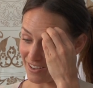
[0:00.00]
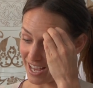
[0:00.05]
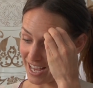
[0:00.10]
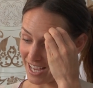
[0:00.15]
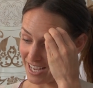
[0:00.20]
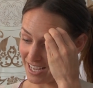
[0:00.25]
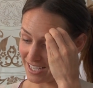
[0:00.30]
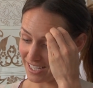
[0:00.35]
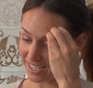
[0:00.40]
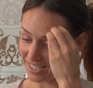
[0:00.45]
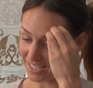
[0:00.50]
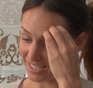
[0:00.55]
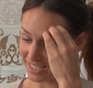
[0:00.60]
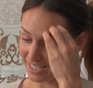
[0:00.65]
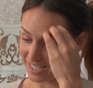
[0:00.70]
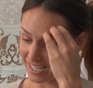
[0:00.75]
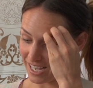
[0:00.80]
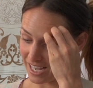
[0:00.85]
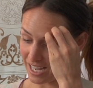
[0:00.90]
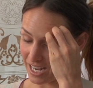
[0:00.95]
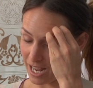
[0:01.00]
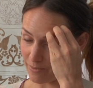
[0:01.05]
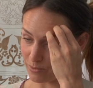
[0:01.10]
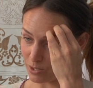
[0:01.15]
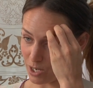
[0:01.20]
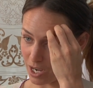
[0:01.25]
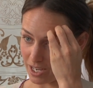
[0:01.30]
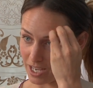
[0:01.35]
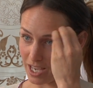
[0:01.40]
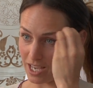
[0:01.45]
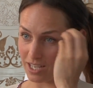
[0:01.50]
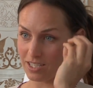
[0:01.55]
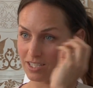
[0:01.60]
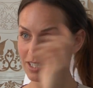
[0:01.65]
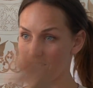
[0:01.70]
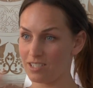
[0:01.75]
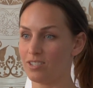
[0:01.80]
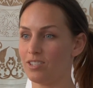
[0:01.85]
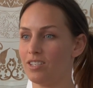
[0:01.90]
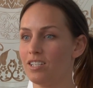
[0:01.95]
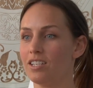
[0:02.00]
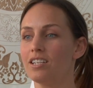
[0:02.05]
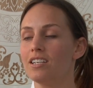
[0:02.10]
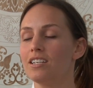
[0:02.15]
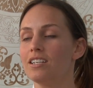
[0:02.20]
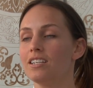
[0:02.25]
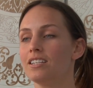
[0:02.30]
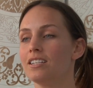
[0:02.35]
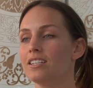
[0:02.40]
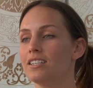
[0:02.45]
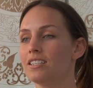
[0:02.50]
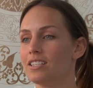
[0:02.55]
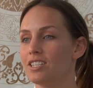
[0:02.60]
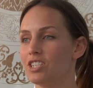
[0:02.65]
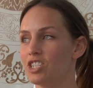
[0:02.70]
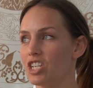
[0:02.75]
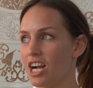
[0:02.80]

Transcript: Okay. And I'm talking to the